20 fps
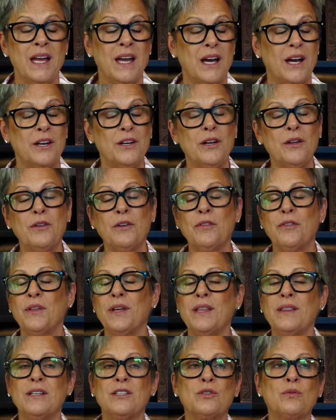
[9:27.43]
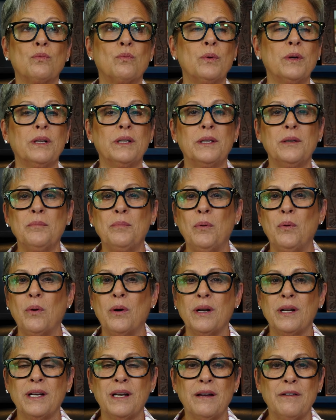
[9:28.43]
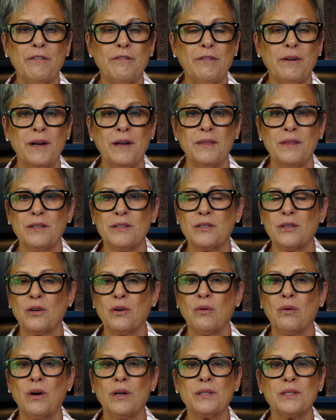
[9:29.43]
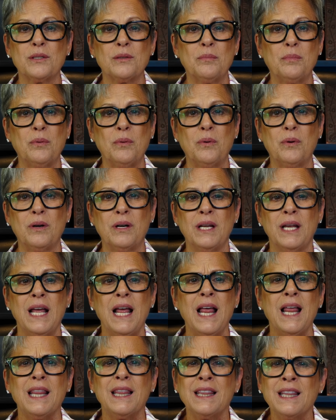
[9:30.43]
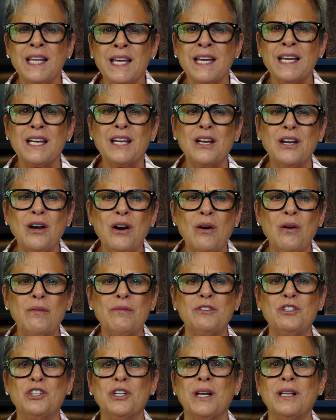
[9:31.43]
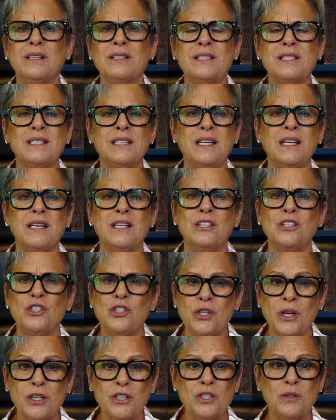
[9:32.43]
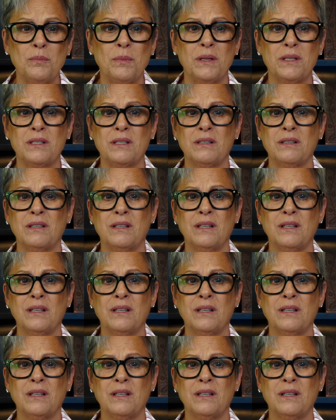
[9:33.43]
Another thing that's really important, and I find this across the board, let go of jealousy and judgment.